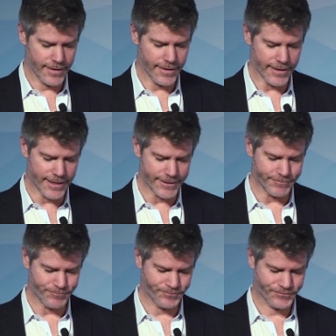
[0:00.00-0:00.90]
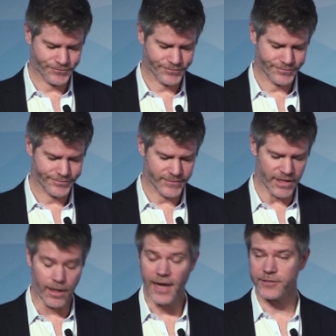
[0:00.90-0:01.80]

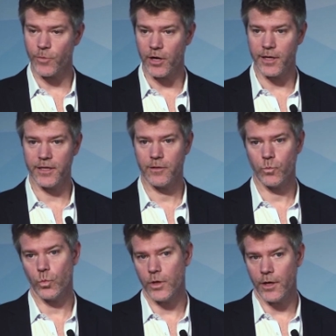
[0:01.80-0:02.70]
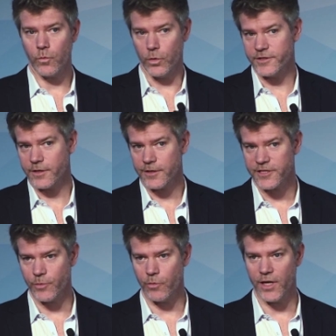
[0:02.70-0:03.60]
They'll ask marketing, what does the
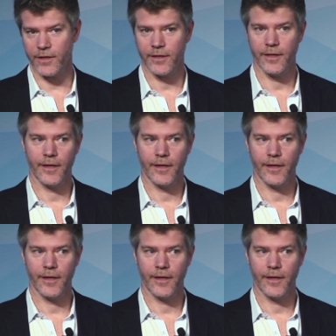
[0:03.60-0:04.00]
customer want?